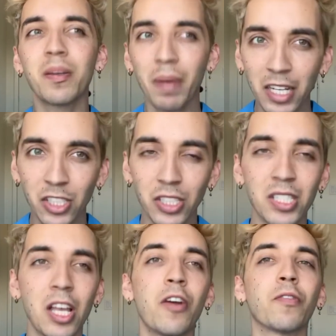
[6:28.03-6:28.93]
patients
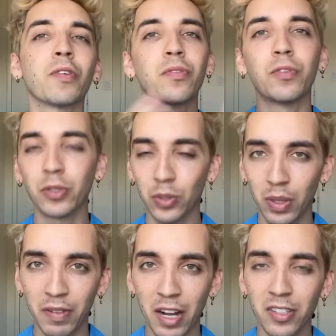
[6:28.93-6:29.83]
for the full
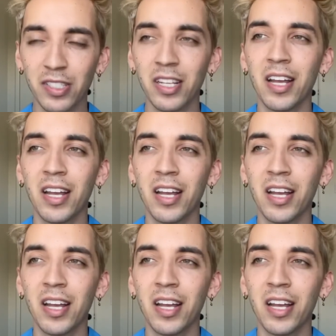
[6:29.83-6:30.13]
12 hours.